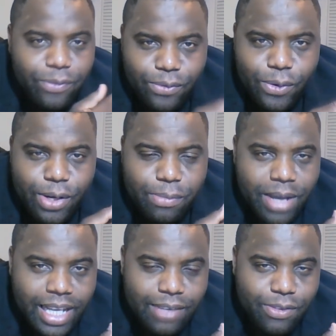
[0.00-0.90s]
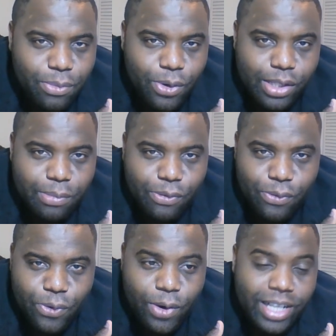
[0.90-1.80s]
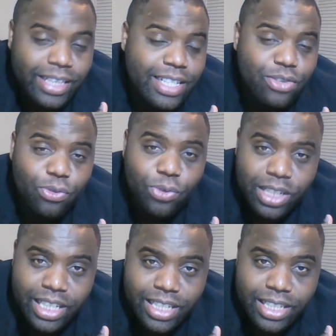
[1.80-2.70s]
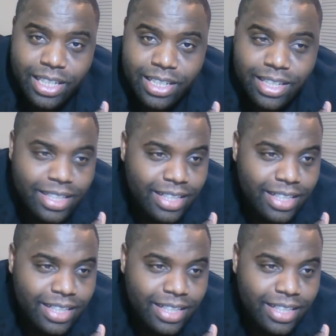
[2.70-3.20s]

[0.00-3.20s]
forward and back even more than before. It looks really good.